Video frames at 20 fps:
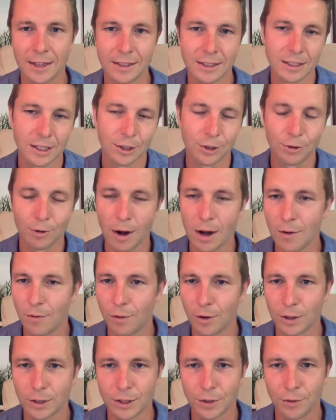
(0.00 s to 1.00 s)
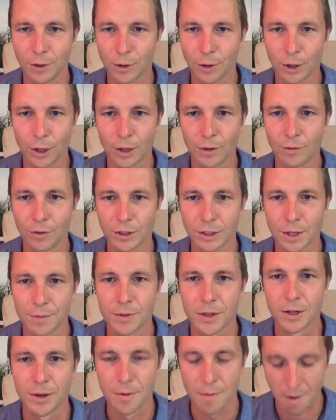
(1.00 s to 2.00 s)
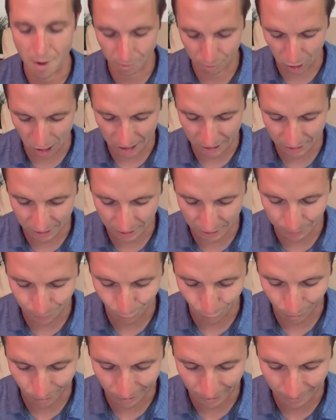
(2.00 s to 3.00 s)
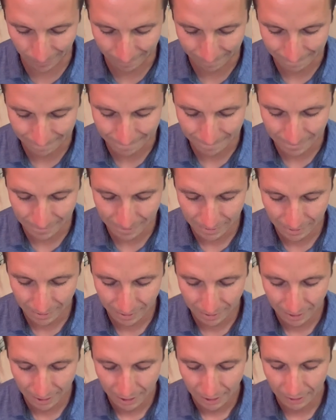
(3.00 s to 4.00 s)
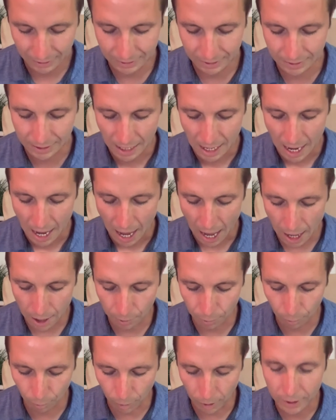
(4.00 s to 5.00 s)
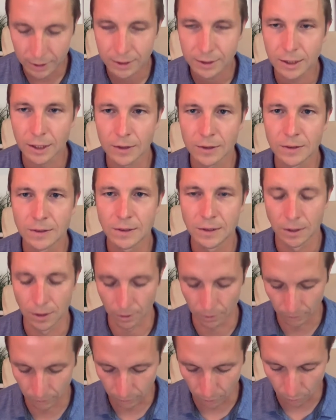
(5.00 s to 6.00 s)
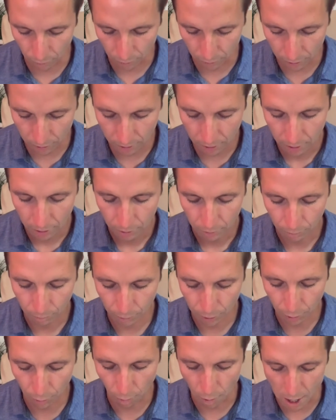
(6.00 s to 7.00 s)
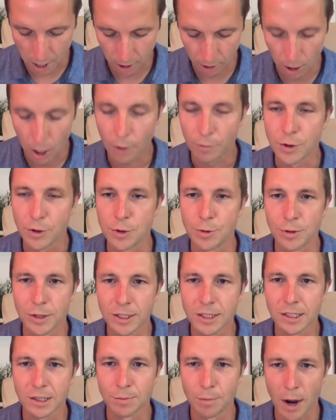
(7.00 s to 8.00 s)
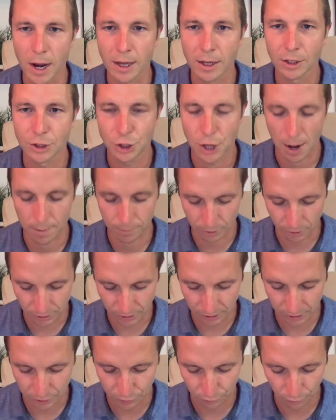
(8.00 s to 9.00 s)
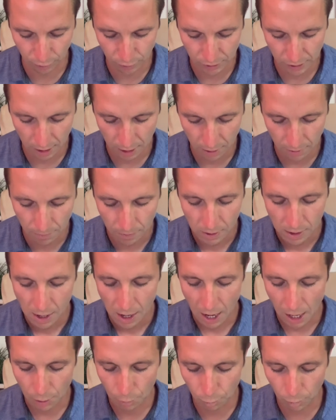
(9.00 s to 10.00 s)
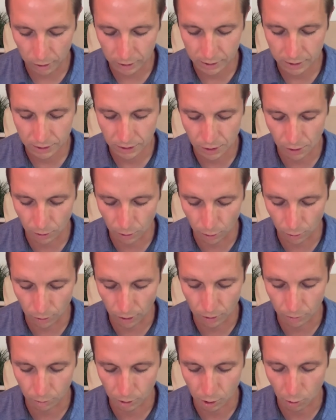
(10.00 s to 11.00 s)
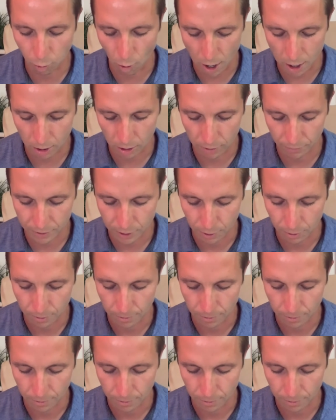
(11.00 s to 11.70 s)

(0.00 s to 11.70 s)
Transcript: This is a great verse if you're looking for something to memorize this morning. It says, "And what does the Lord require of you?" This is Micah chapter 6, verse 8. "And what does the Lord require of you?